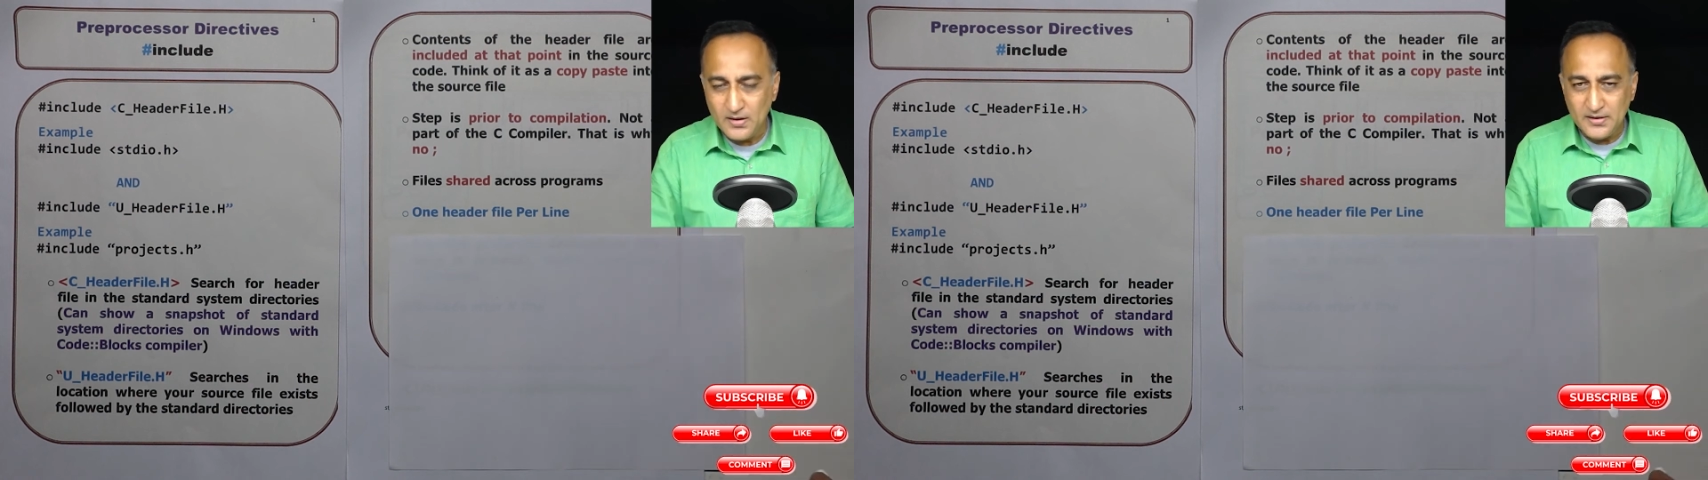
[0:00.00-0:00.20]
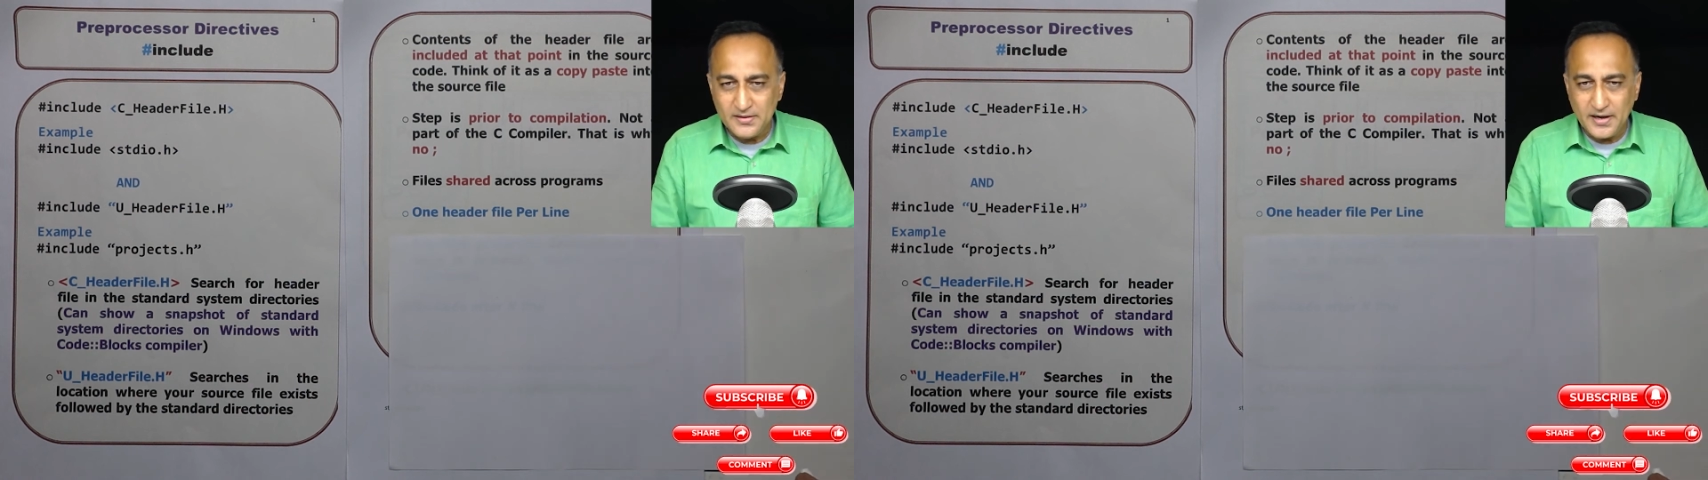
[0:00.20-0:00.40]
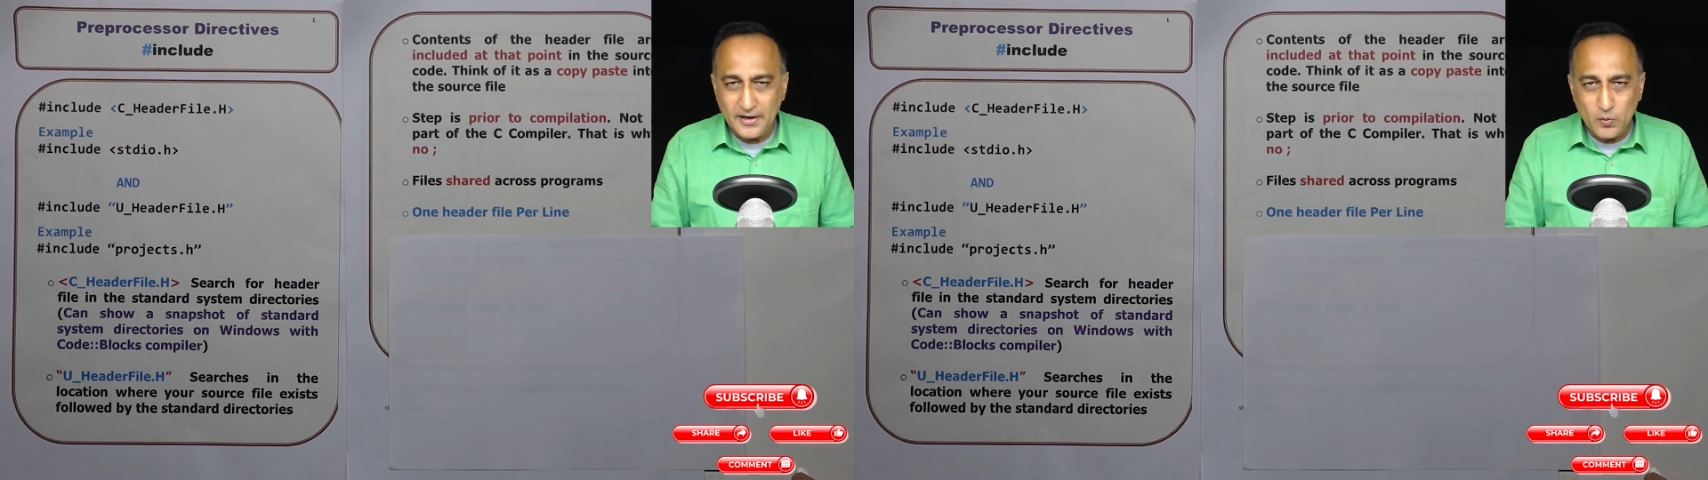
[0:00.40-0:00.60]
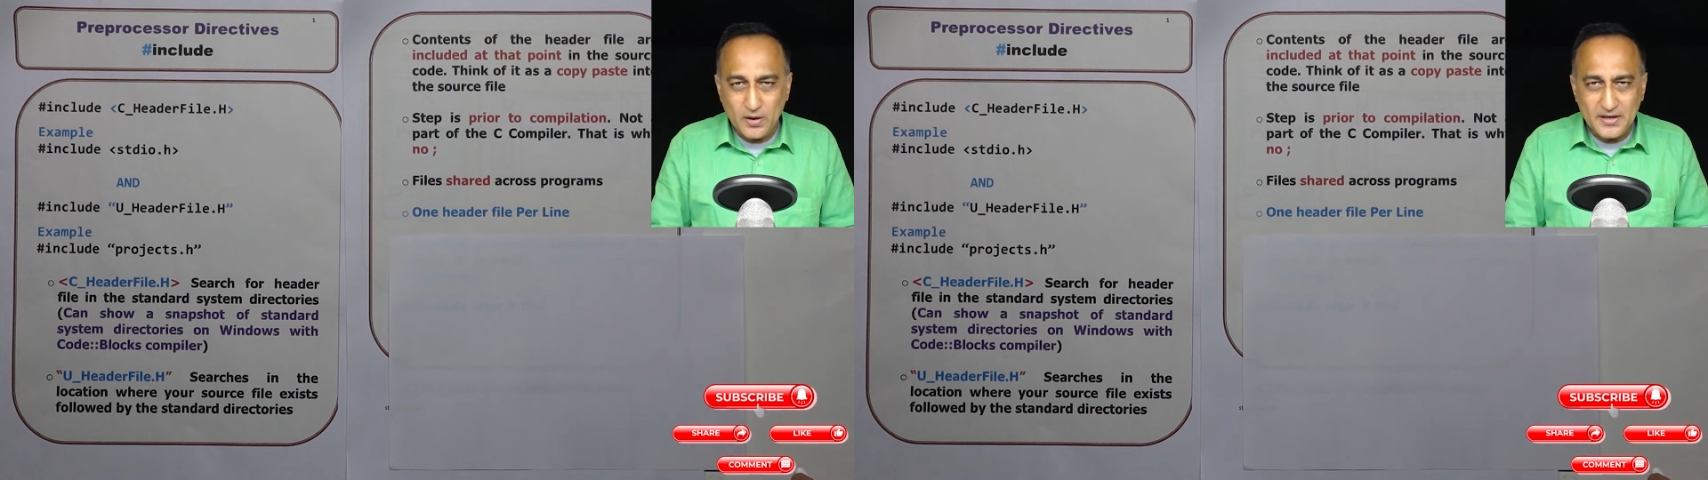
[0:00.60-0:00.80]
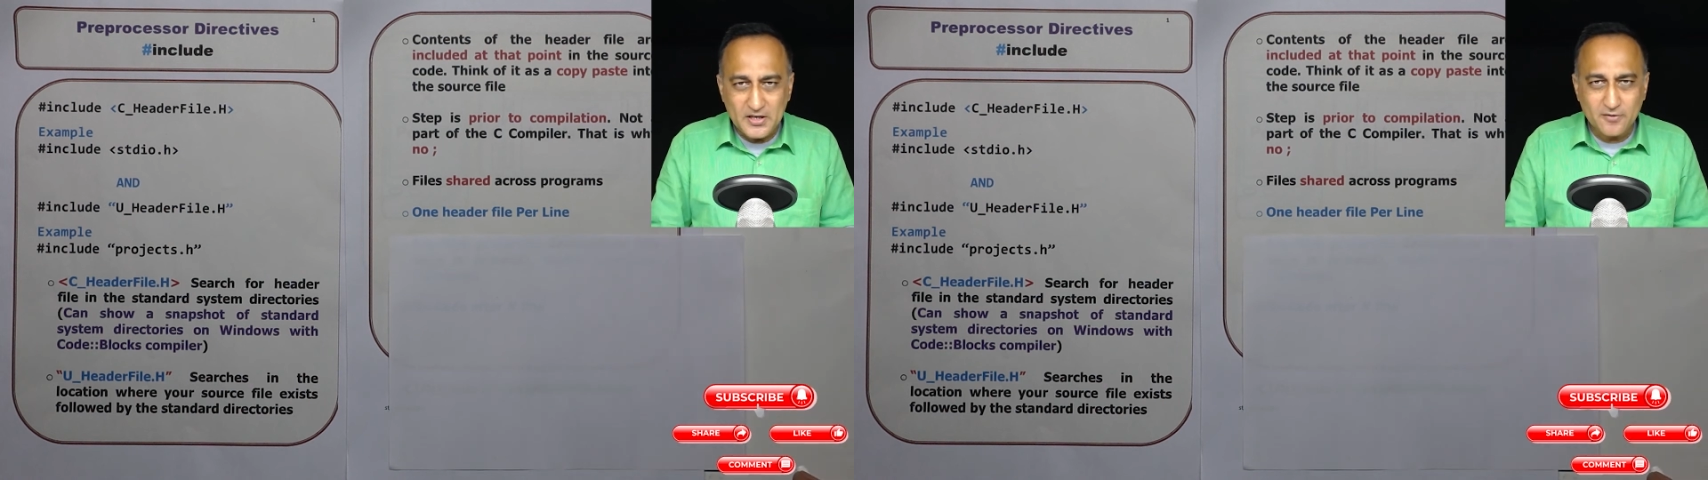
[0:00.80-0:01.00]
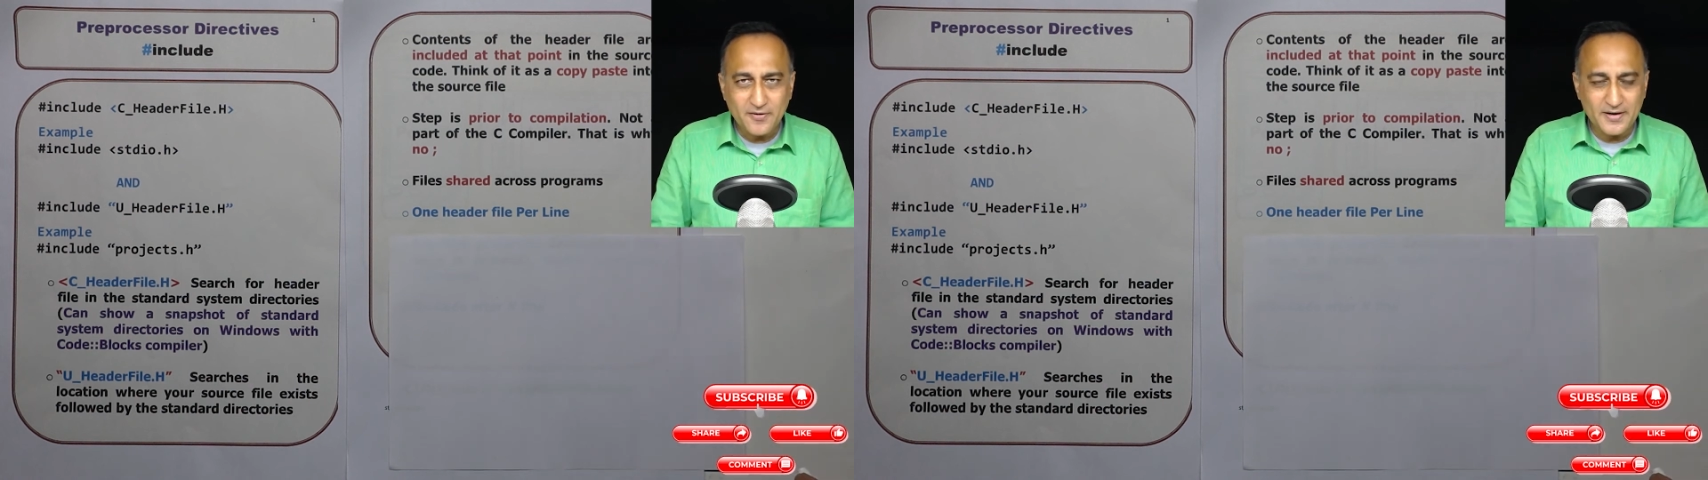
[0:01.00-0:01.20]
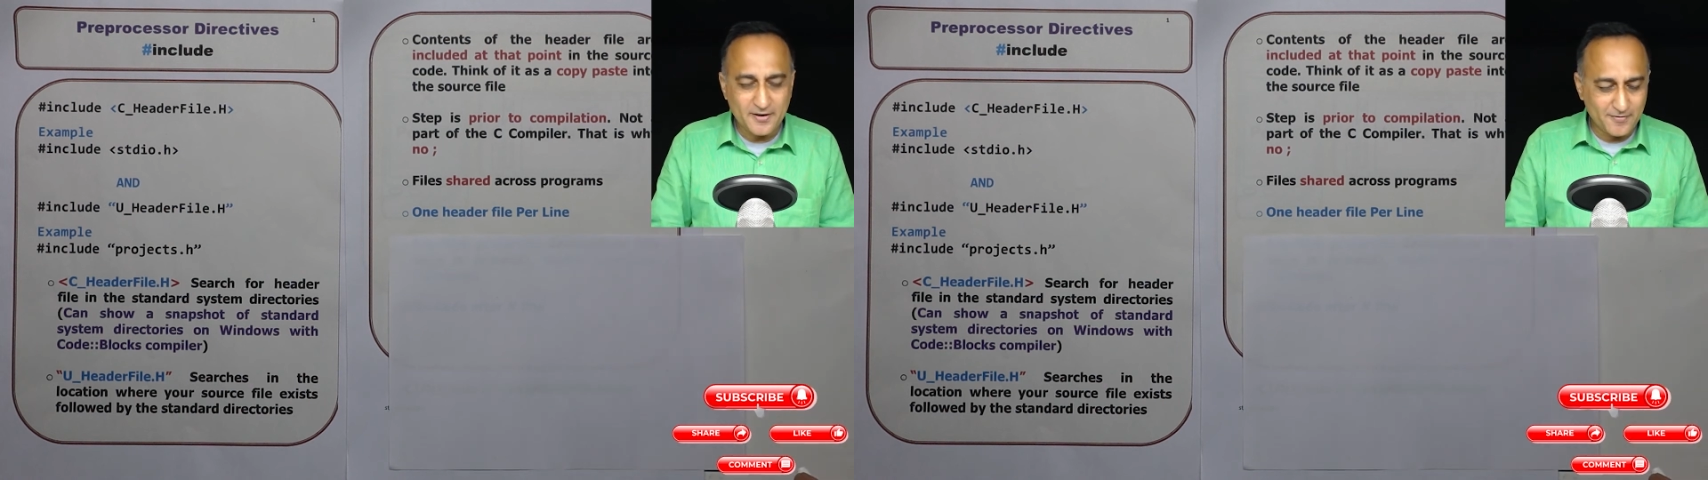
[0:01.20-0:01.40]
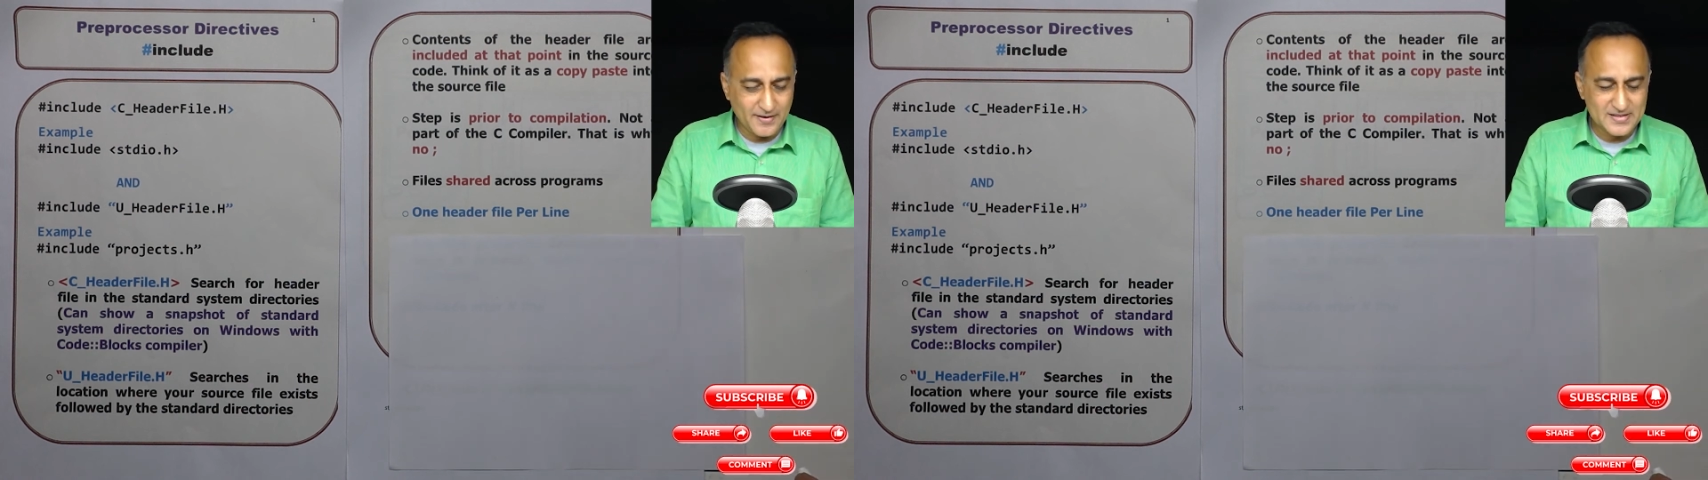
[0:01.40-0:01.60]
the advantage of header
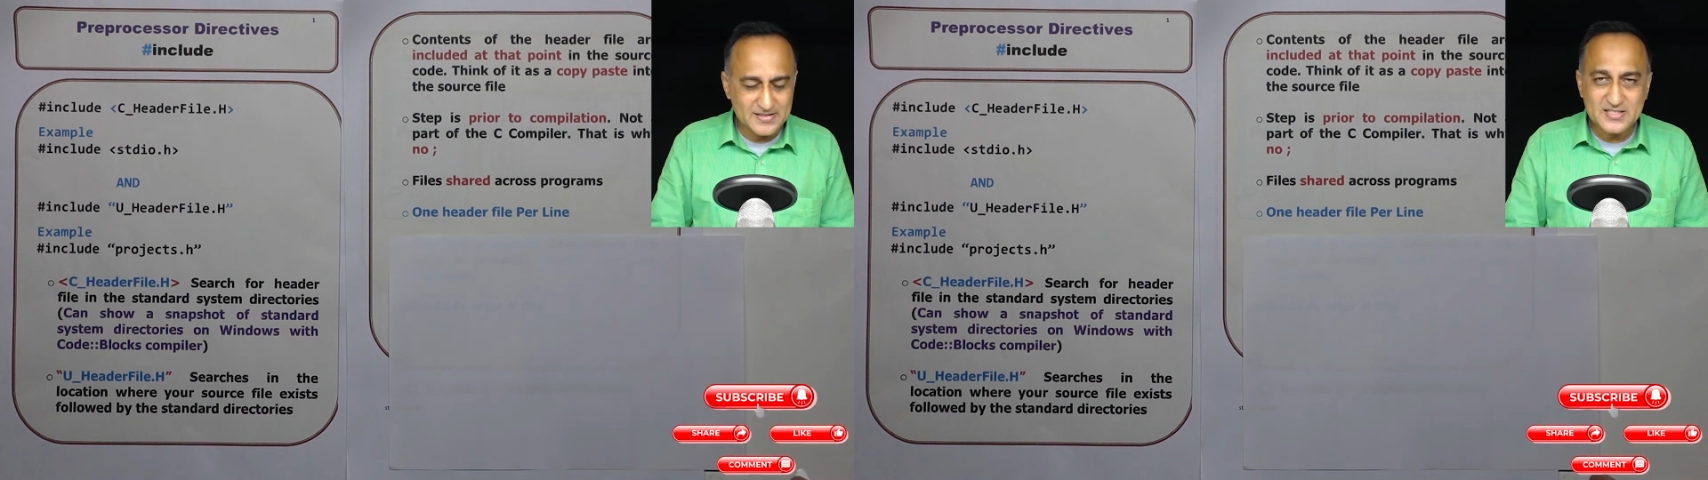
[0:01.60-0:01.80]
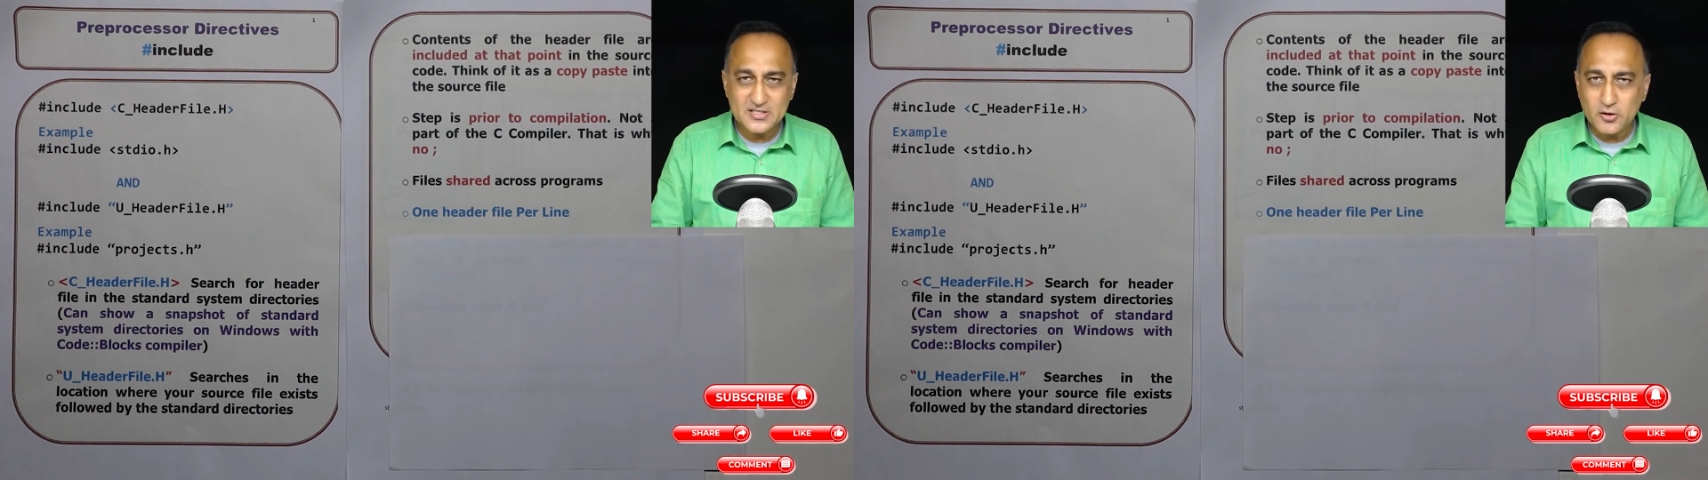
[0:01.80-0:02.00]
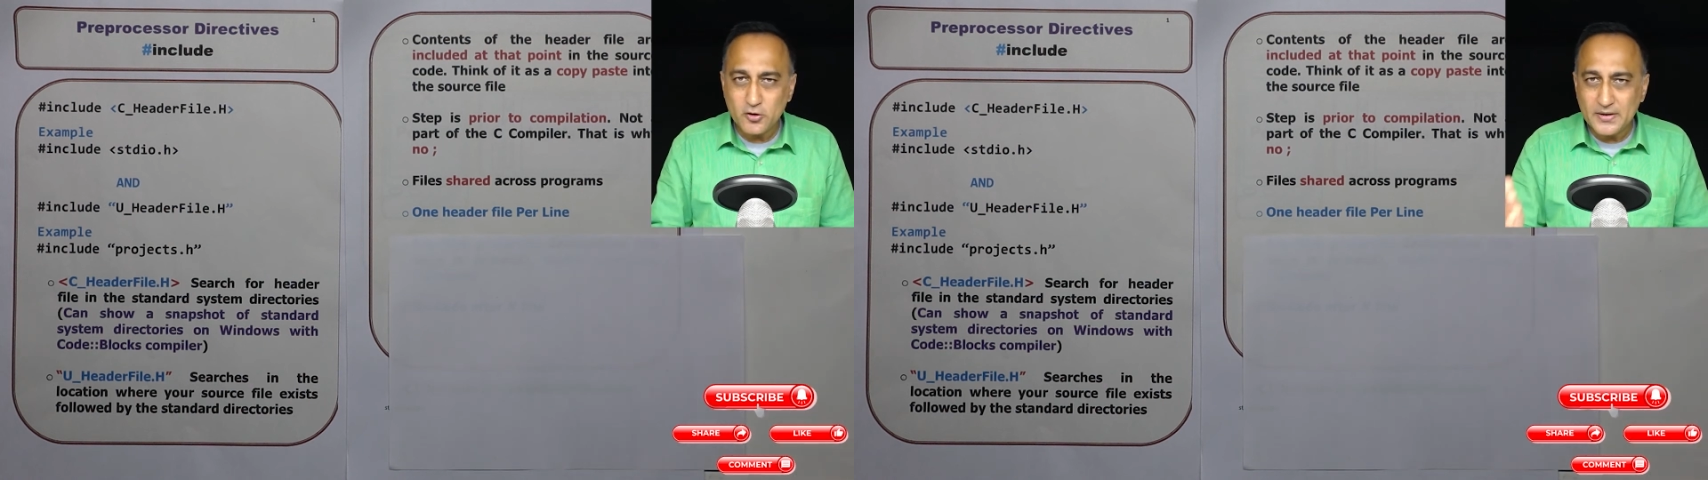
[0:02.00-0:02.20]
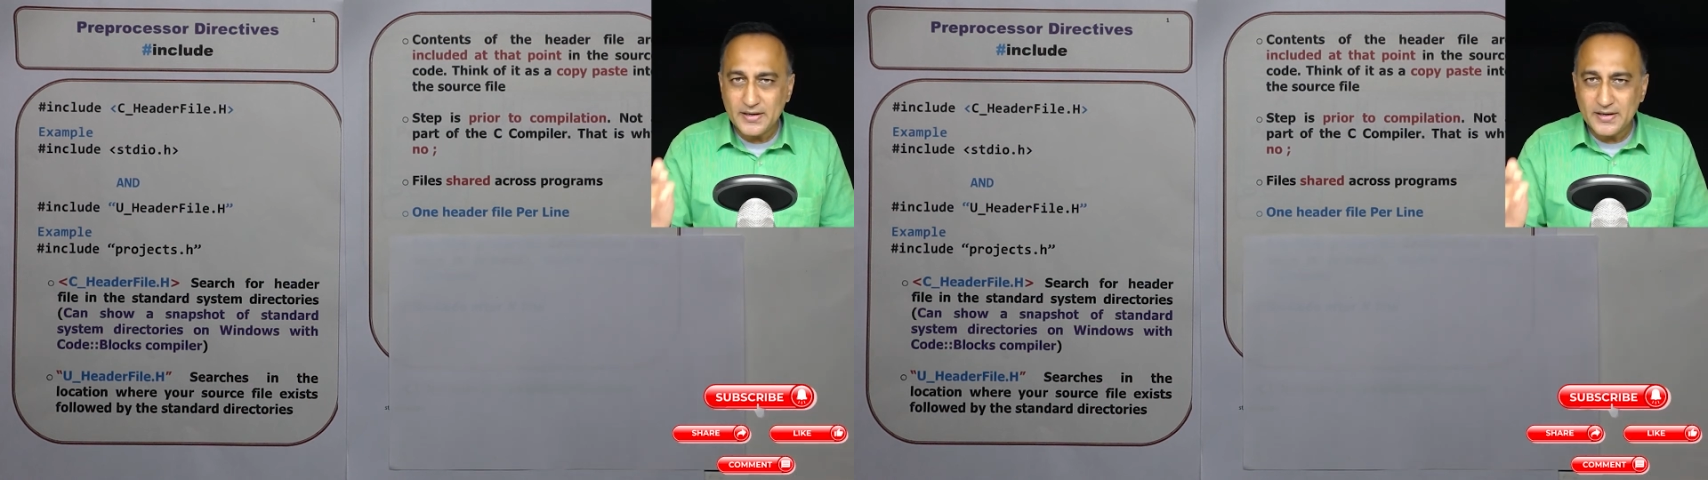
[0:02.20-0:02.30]
files is your